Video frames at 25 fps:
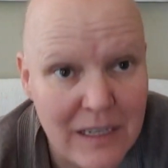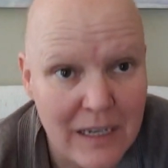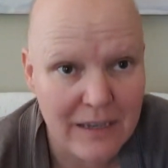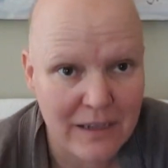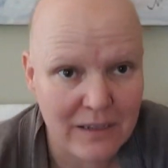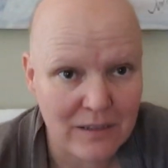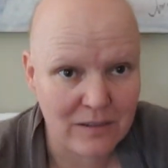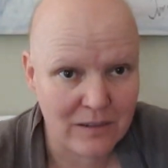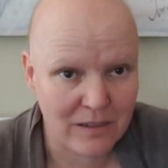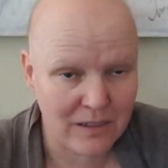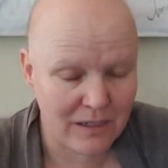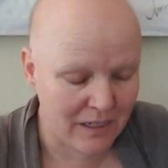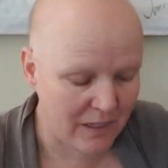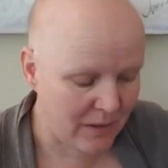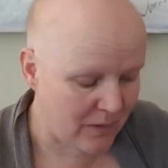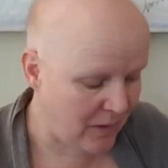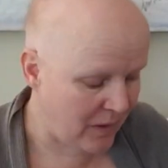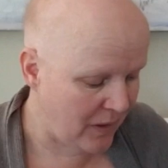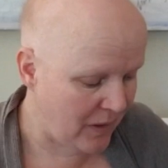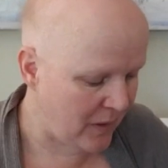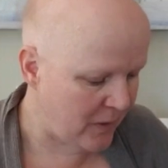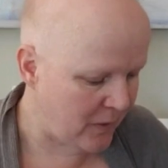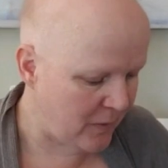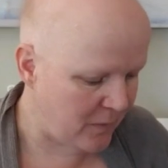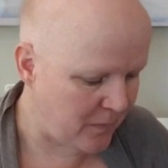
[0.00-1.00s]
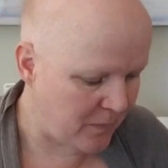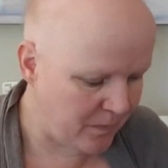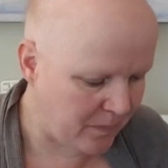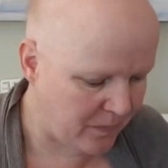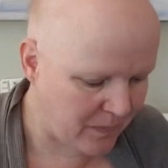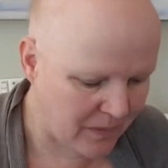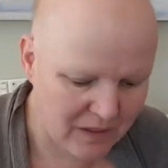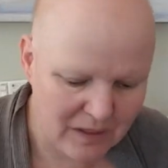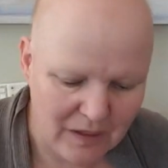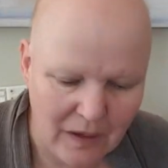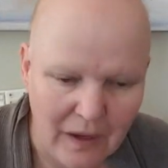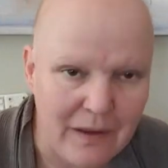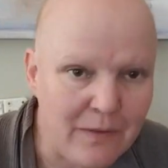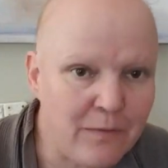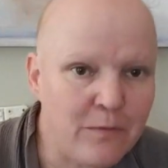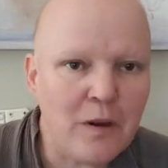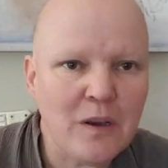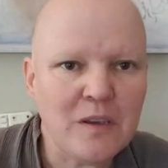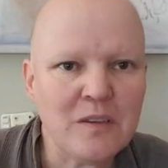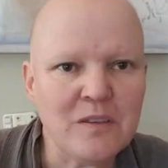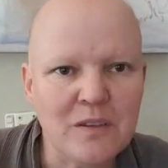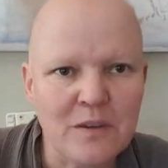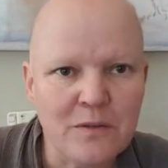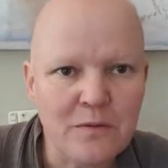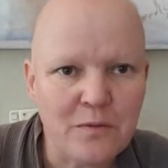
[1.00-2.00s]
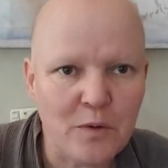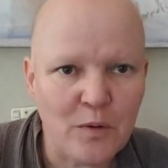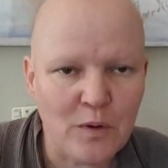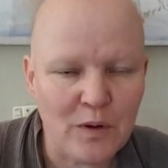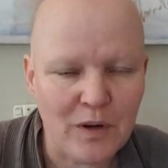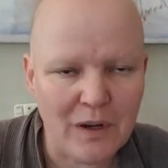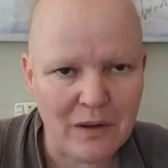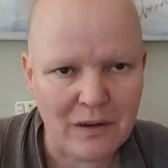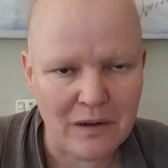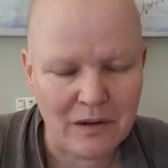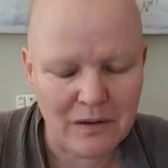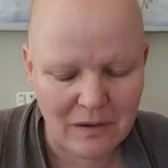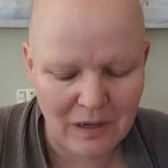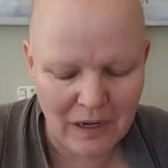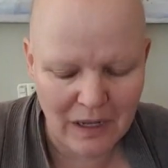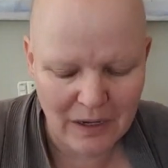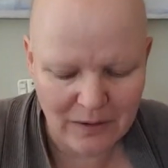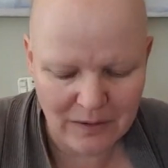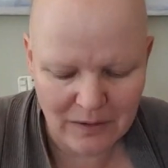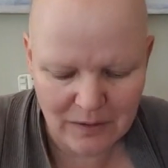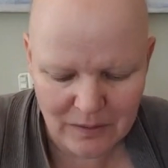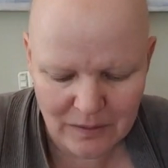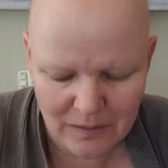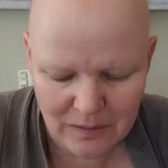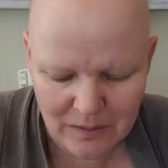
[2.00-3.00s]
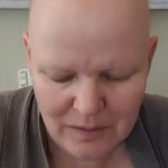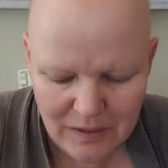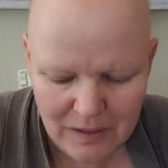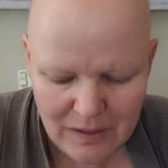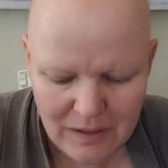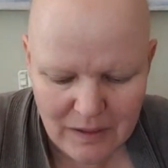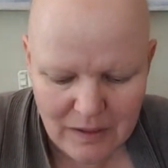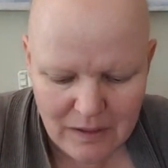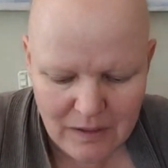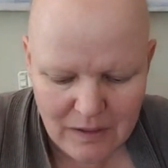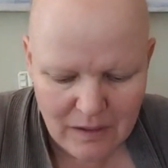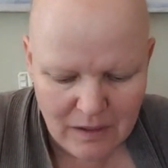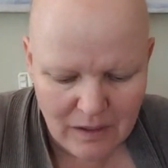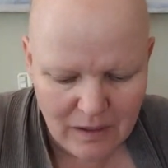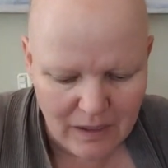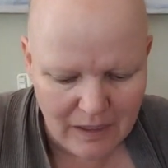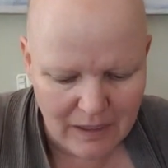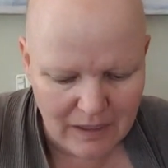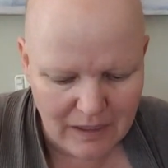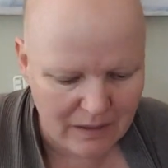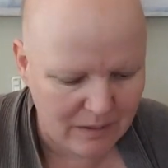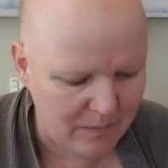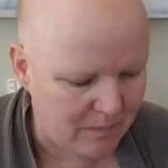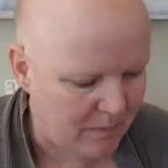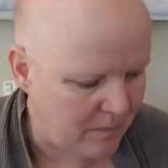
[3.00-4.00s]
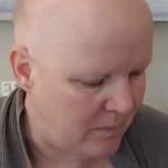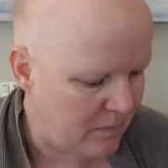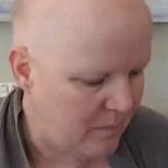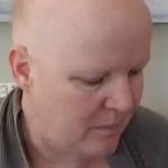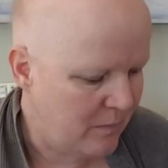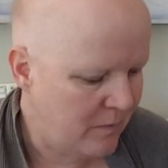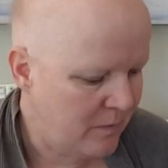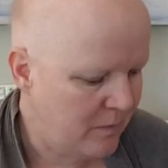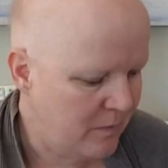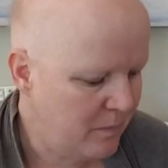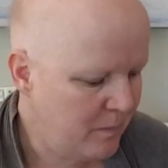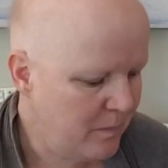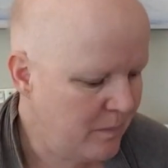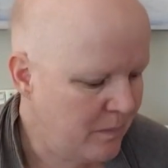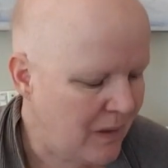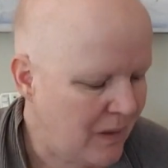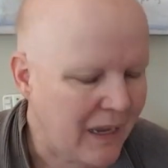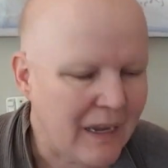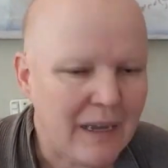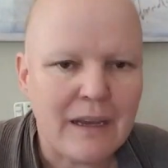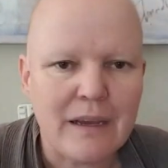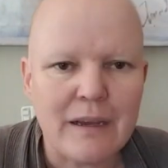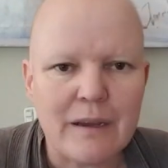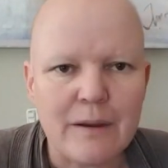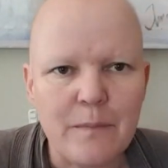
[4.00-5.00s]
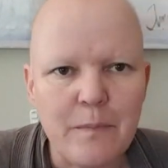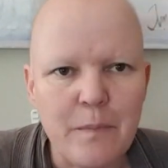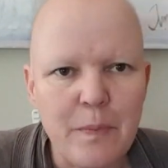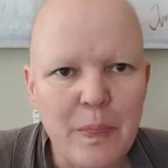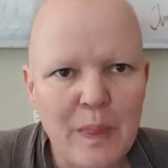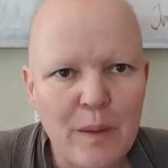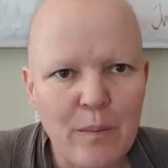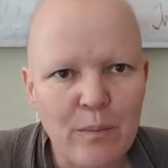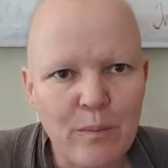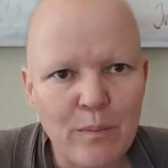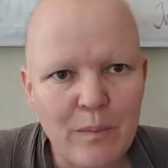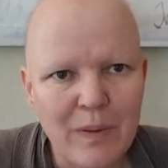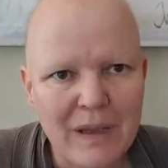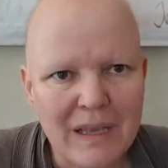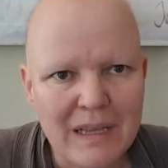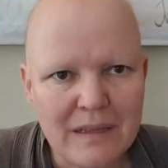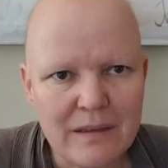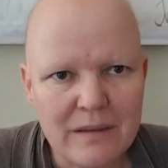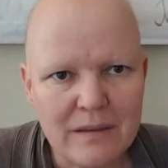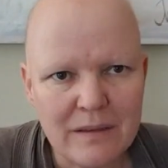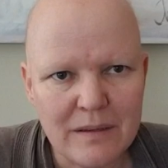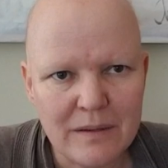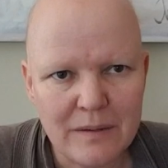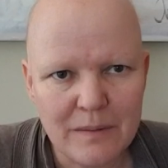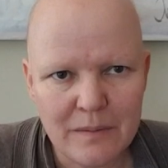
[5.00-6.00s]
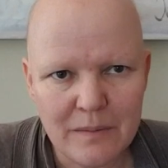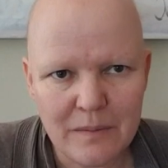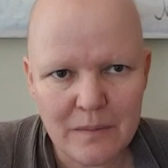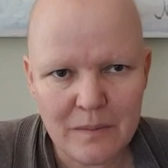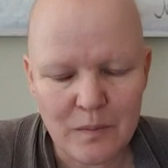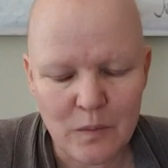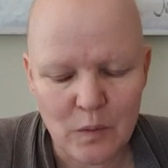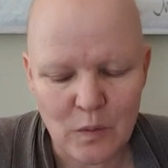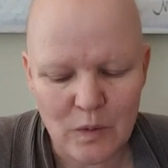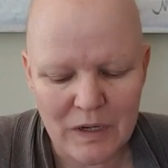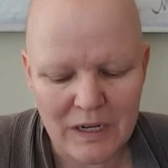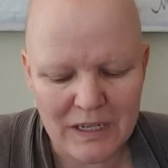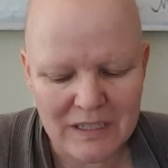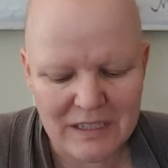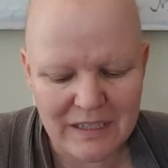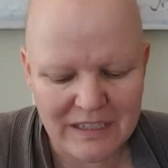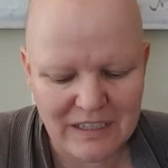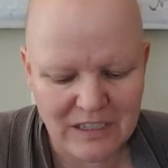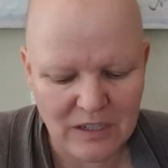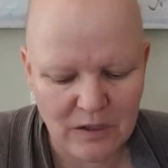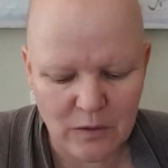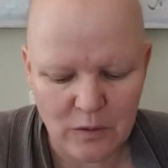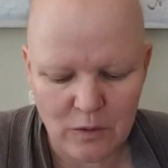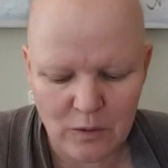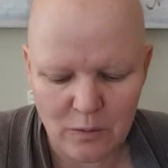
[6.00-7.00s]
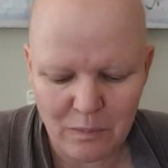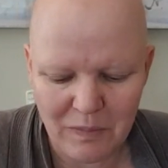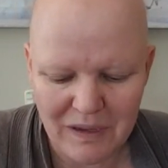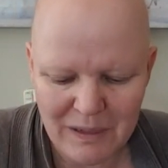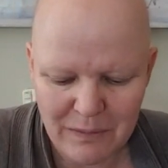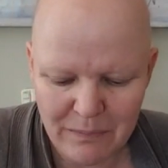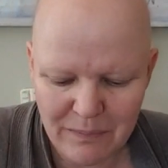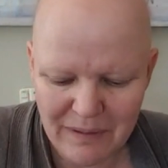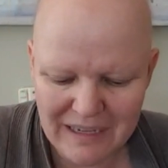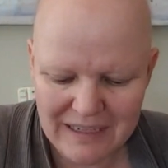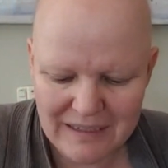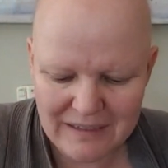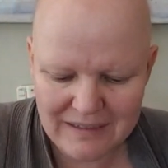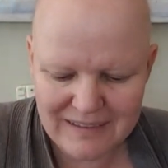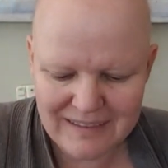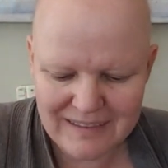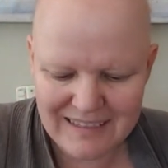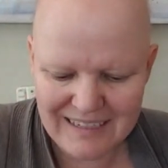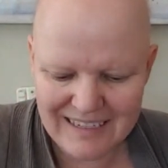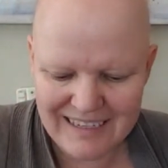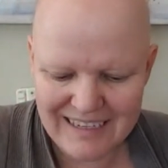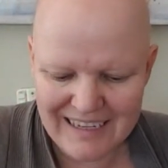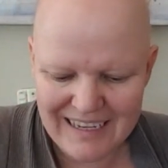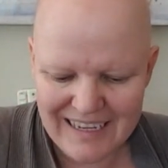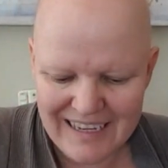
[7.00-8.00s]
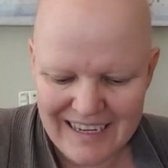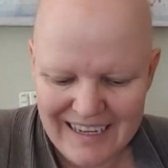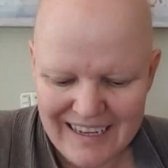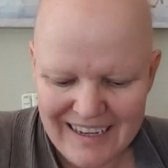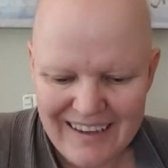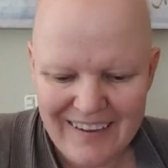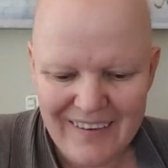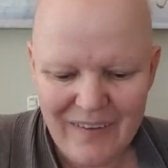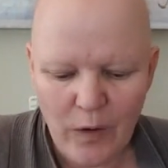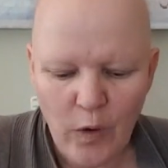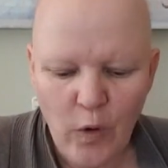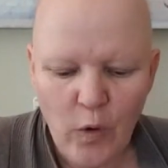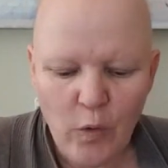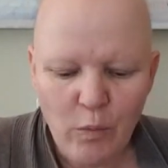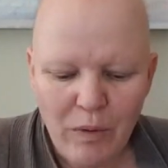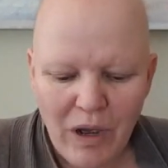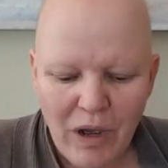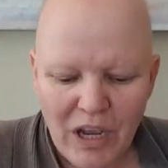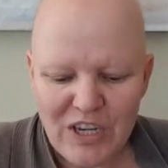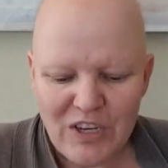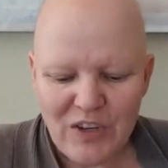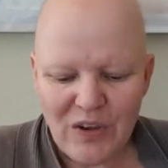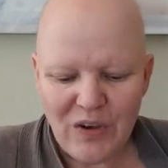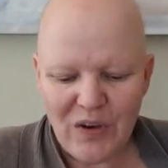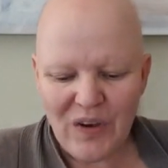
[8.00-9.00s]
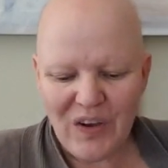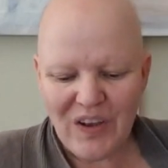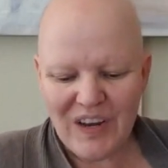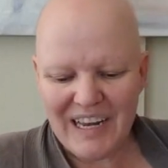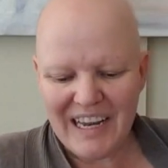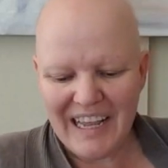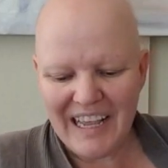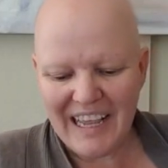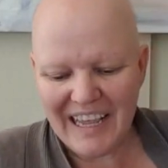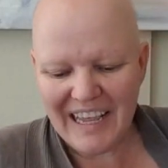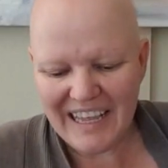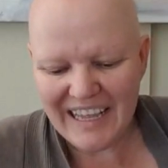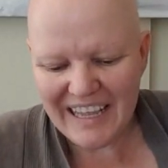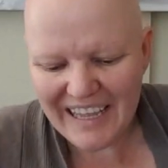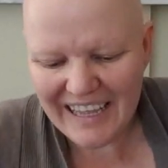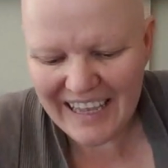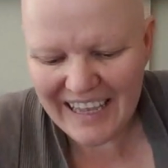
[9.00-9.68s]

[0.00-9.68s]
is going to a new home. So I foster for our local, like a pet organization called Pet Pals. Oh my darling,